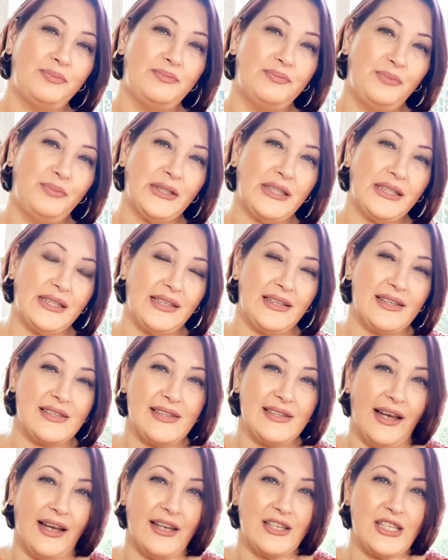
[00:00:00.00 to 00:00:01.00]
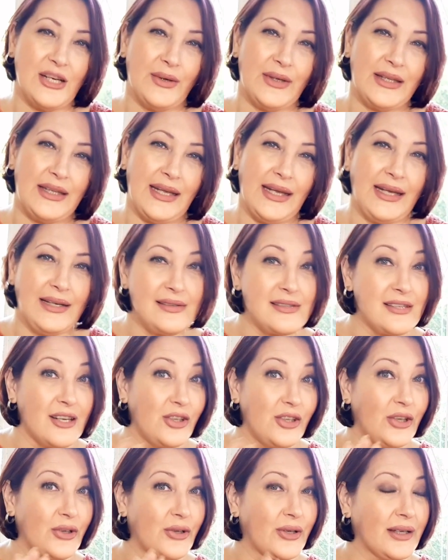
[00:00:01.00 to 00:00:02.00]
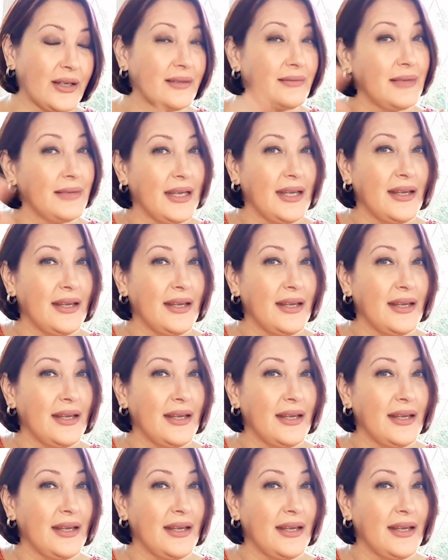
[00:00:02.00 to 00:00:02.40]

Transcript: put it in a slideshow at the end so you can